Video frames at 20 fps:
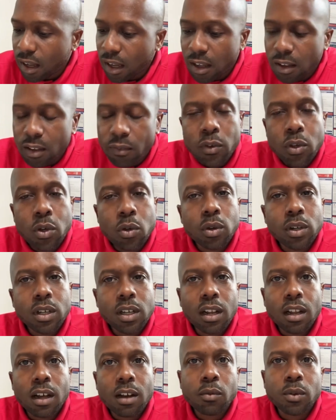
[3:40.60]
if you or
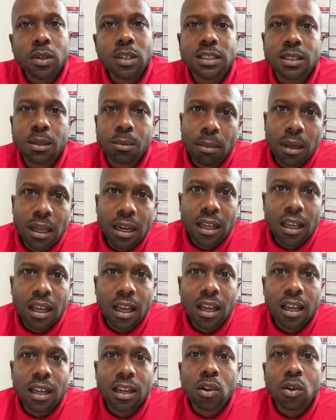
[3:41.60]
your loved one is in
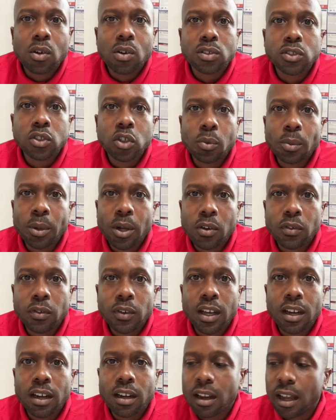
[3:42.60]
Medicaid, long-term health
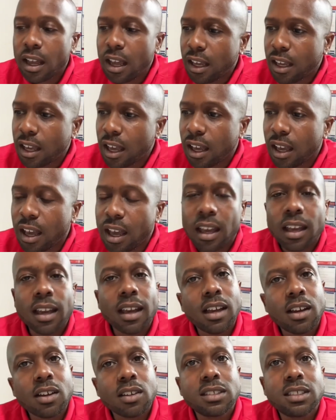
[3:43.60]
care, a.k.a.
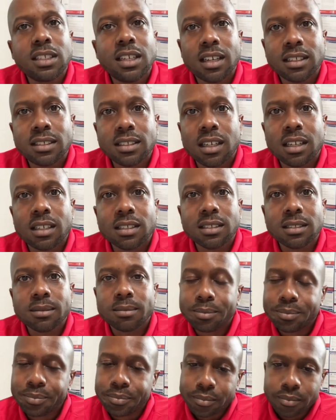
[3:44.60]
LTSS,
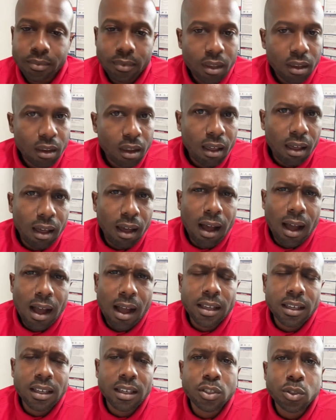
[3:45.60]

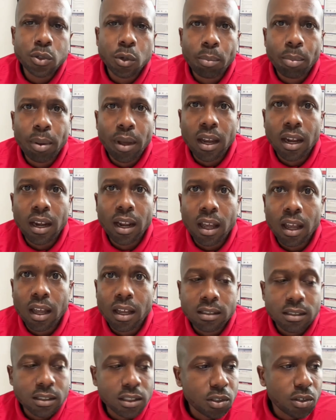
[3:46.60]
I can get you a paid
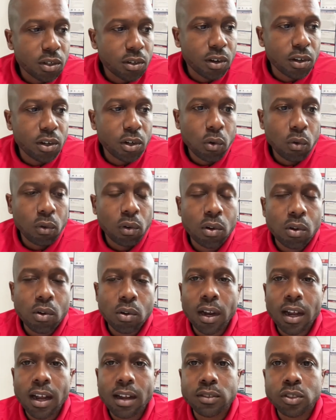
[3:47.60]
aide. You know, no
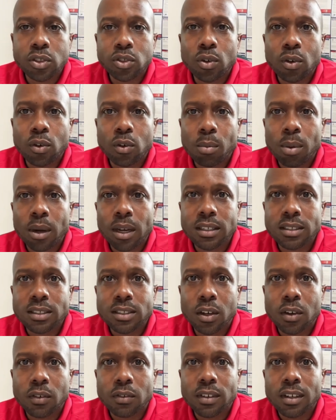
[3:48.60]
longer have to struggle by
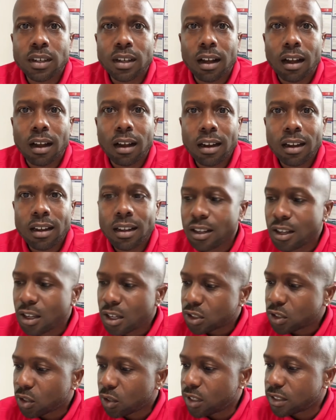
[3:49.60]
yourself. All right.
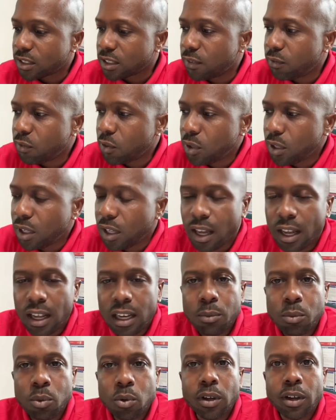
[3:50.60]
So listen, if you need
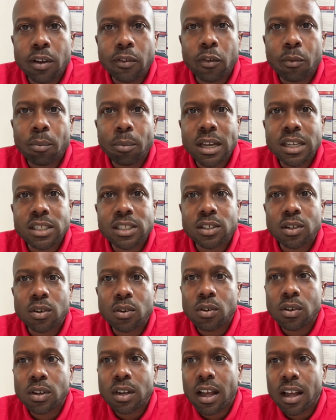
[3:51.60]
any more information
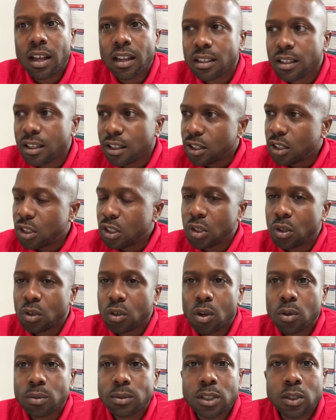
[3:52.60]
on that, you know,
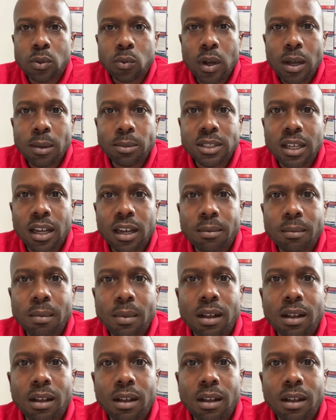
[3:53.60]
go to the website.